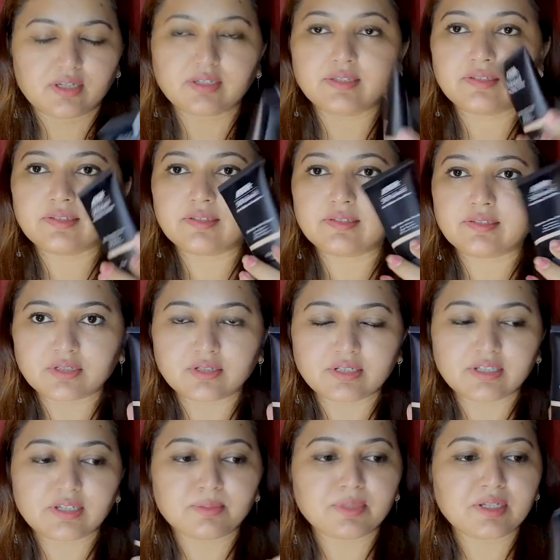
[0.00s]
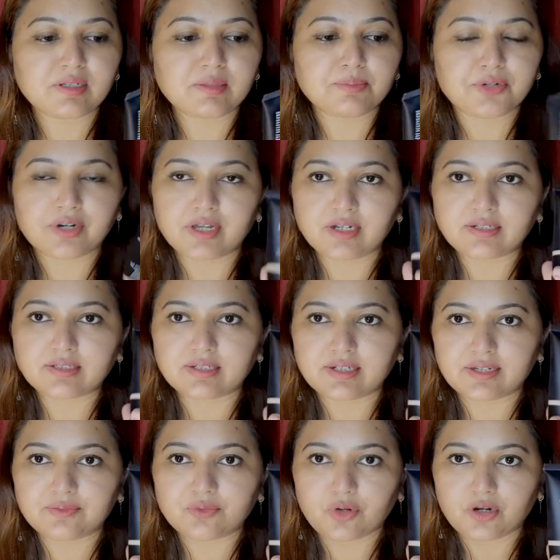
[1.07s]
This is a 30 ml product that
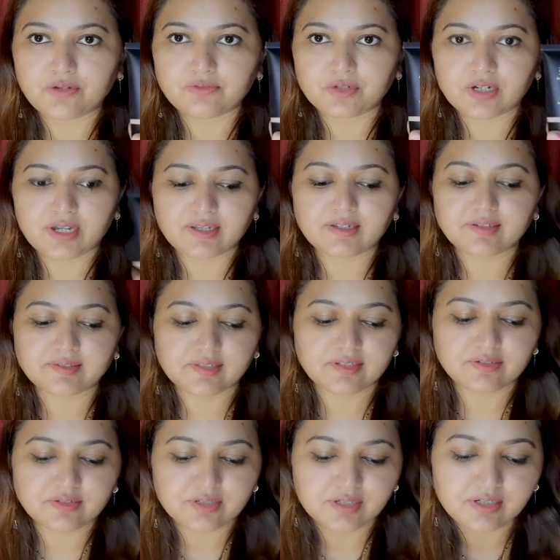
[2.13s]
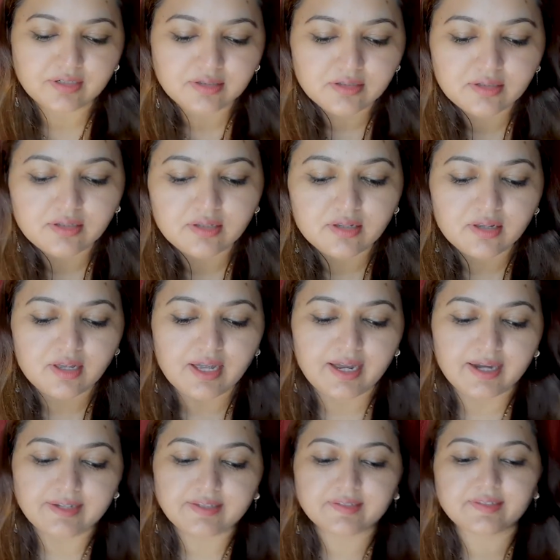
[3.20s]
I've got for Nykaa Skin Shield.
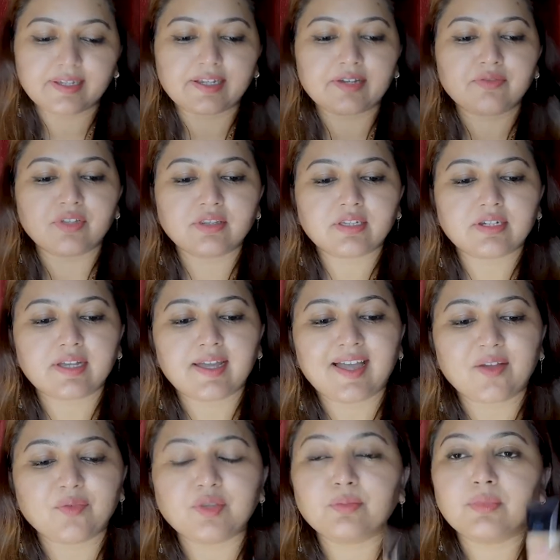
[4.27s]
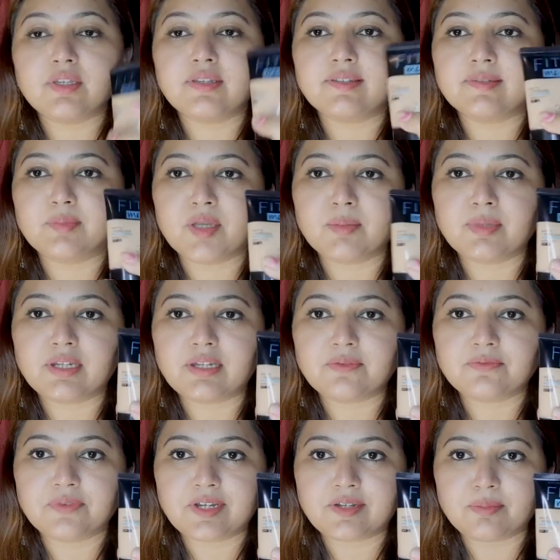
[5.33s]
And the second one that I have with me is
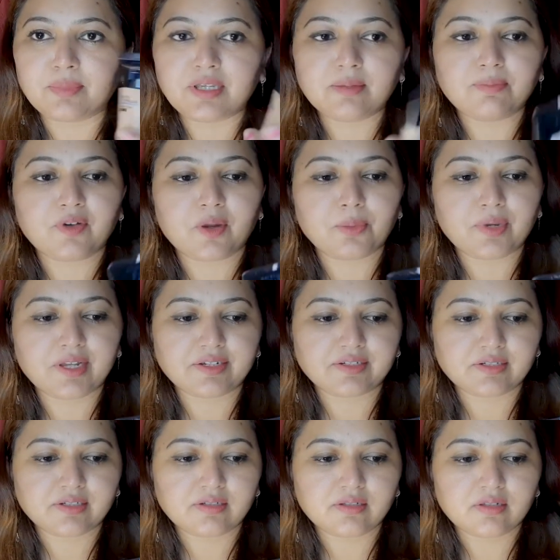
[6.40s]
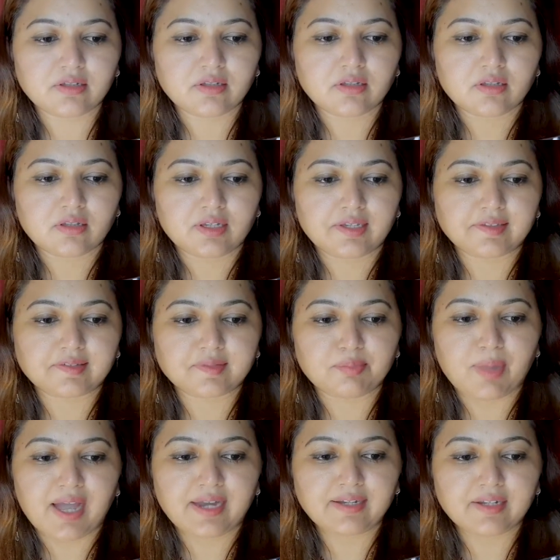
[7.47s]
Maybelline Fit Me Foundation. It's
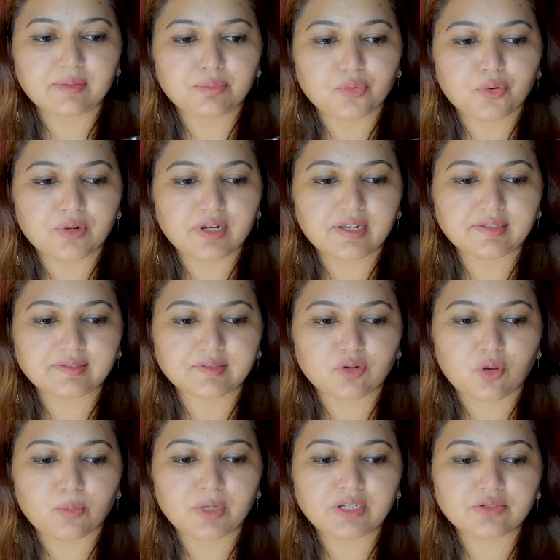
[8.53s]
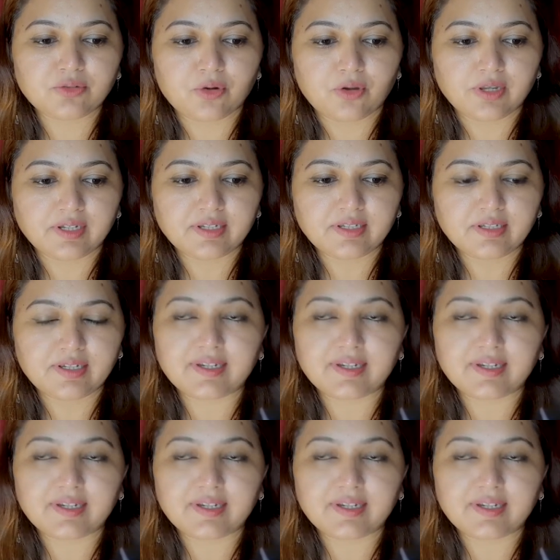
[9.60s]
matte and poreless, normal to oily.